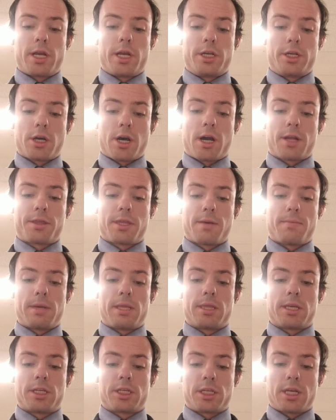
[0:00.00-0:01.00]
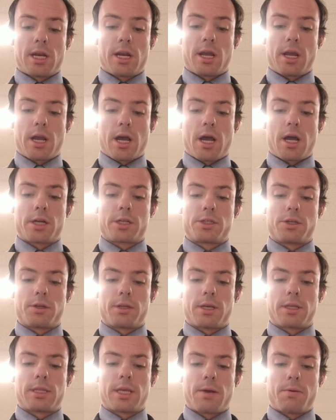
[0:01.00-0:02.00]
he taught them in the synagogue, so
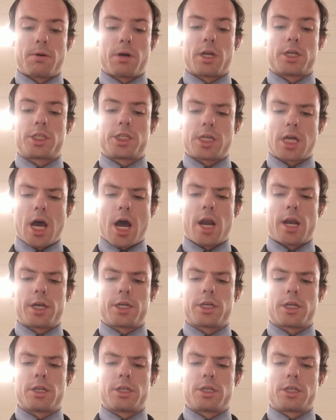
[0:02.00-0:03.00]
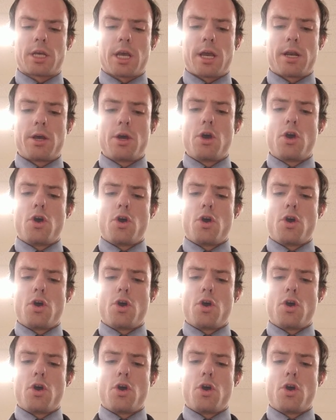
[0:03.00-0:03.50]
that they were astonished and said,